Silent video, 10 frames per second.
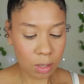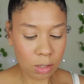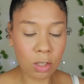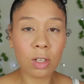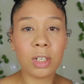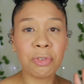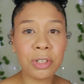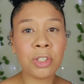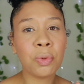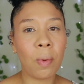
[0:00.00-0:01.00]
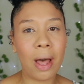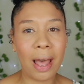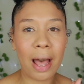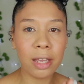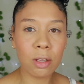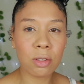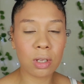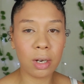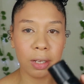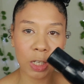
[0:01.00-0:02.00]
So the reason why I use
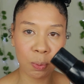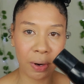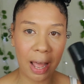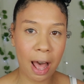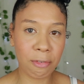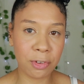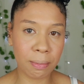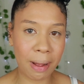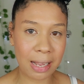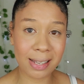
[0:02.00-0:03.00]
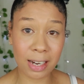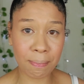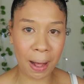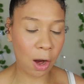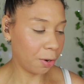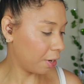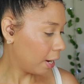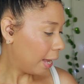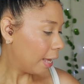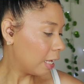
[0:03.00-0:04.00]
setting spray after my setting powder
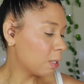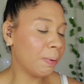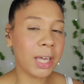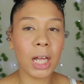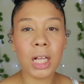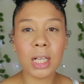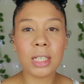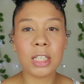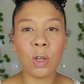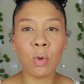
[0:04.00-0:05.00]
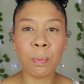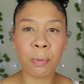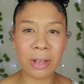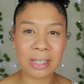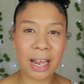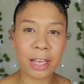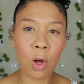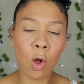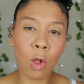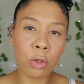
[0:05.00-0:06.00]
is because it will press like
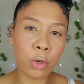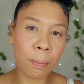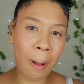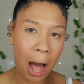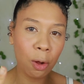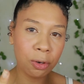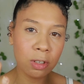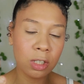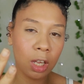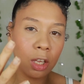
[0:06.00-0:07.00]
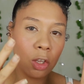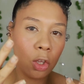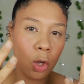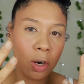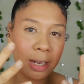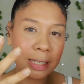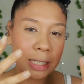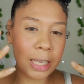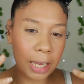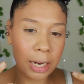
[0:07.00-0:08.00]
all your powders in your
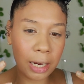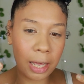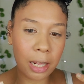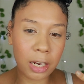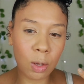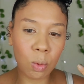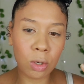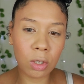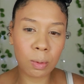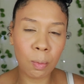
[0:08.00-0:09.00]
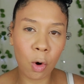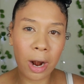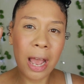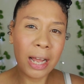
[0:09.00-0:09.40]
skin and it will look more